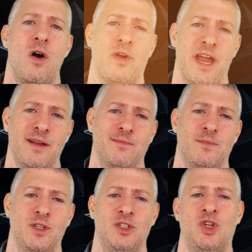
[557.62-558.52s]
Okay,
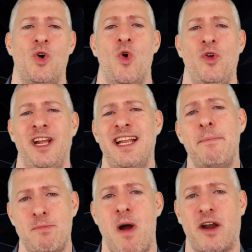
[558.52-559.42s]
so the
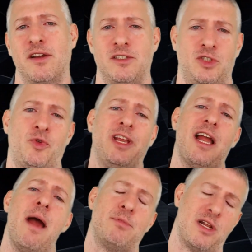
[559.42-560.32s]
debt market is 3
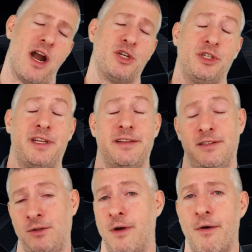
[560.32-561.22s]
times larger
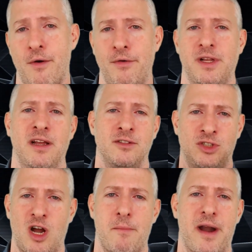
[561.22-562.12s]
than the gold and
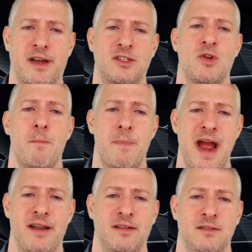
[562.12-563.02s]
stock markets
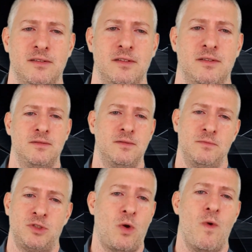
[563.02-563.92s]
combined.
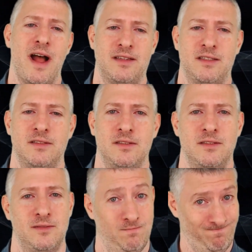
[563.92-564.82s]
So what?
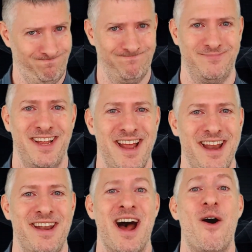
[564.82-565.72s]

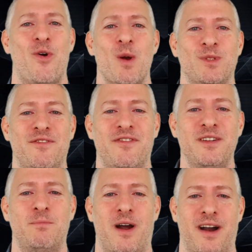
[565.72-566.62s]
Now comes the
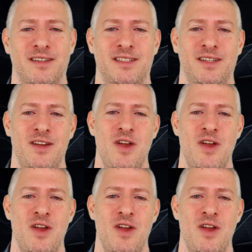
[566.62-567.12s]
fun part.